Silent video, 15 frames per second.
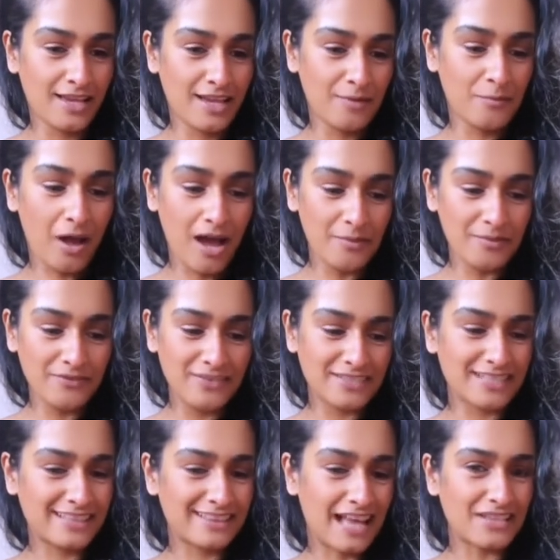Part of me feels
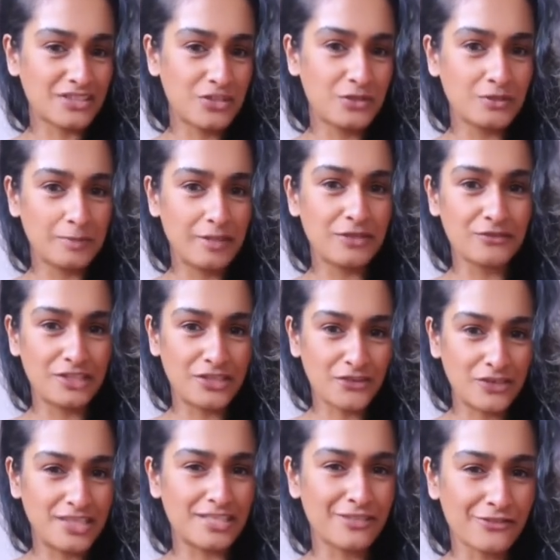like that's who's being
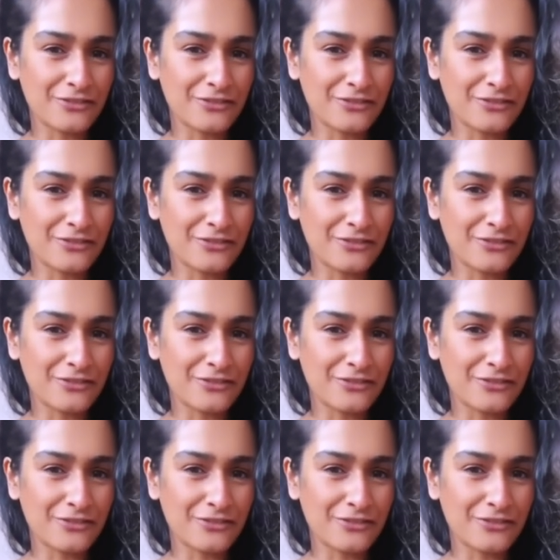retreated